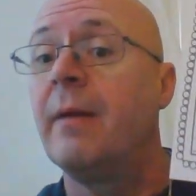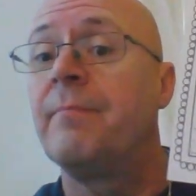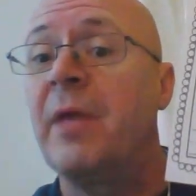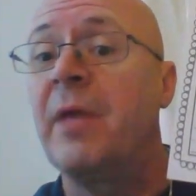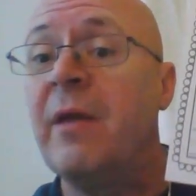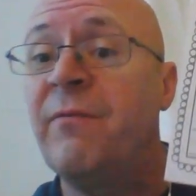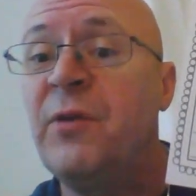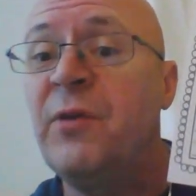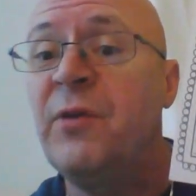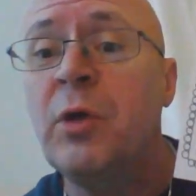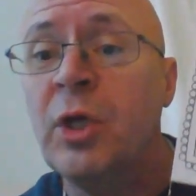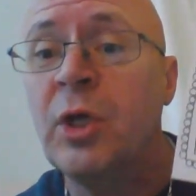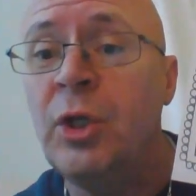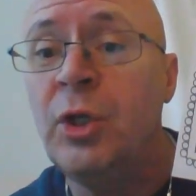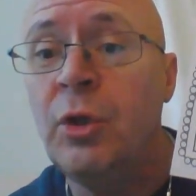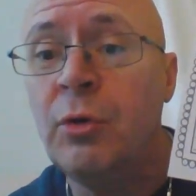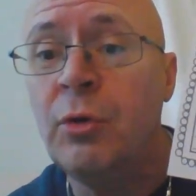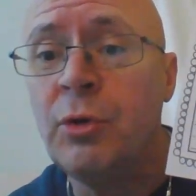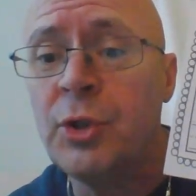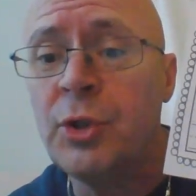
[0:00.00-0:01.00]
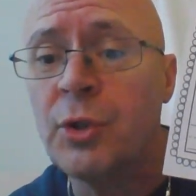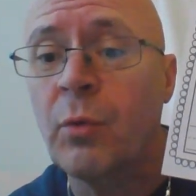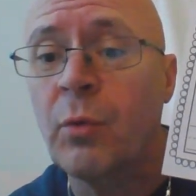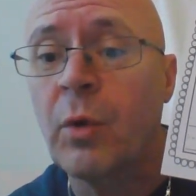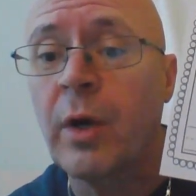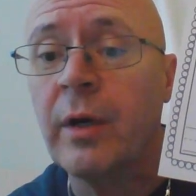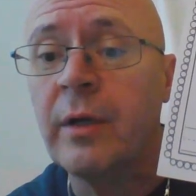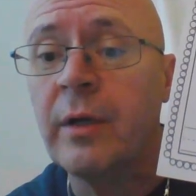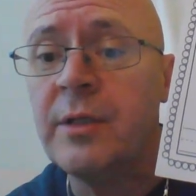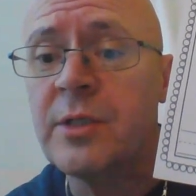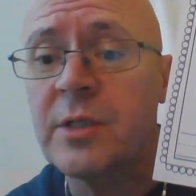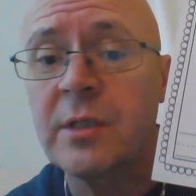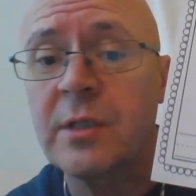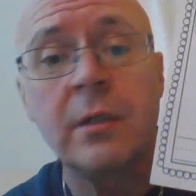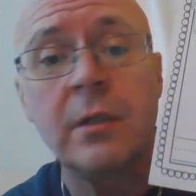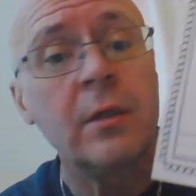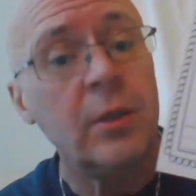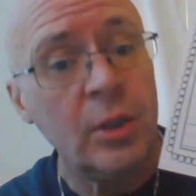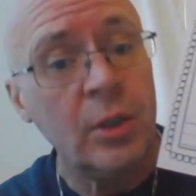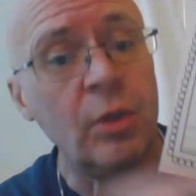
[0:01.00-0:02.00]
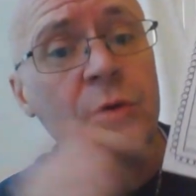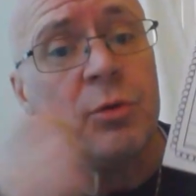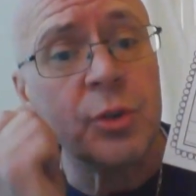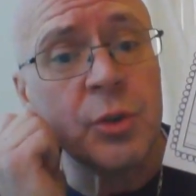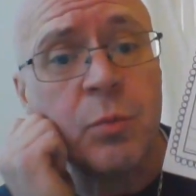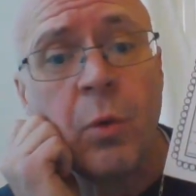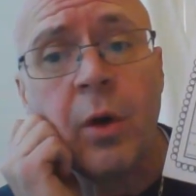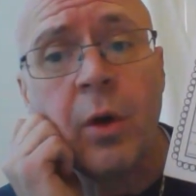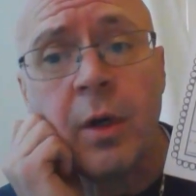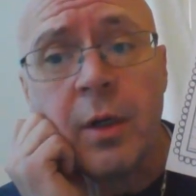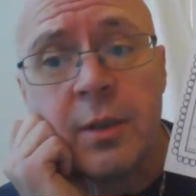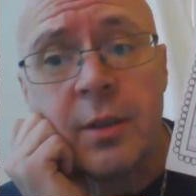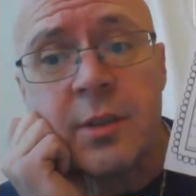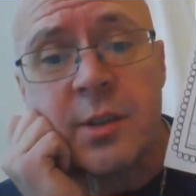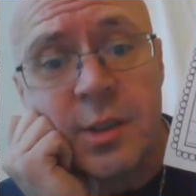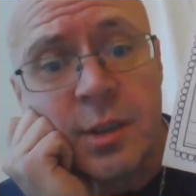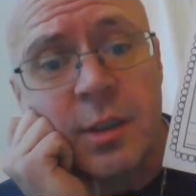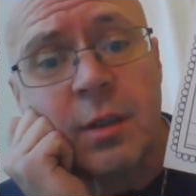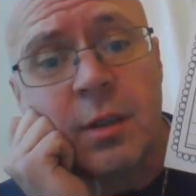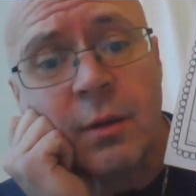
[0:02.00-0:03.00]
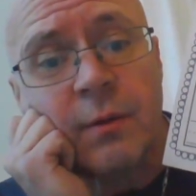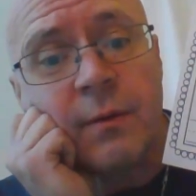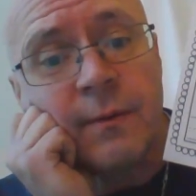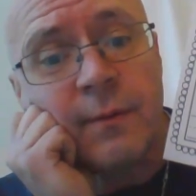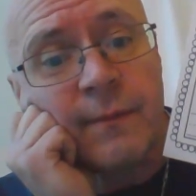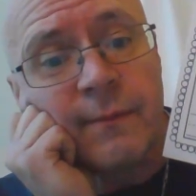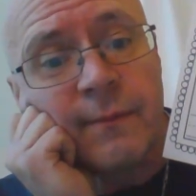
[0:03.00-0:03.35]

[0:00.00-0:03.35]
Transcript: If you can use your words, use words too.